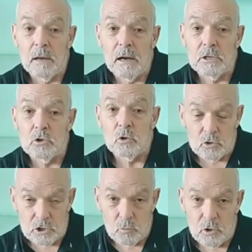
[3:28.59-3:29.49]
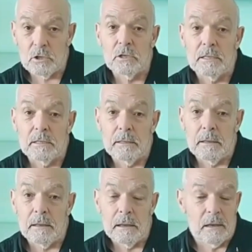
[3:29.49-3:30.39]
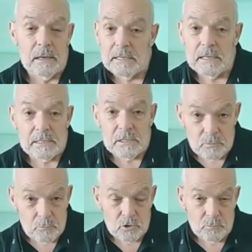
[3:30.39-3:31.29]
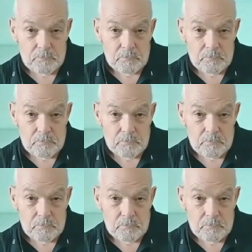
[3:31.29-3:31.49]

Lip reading: has truly worked. It's that simple.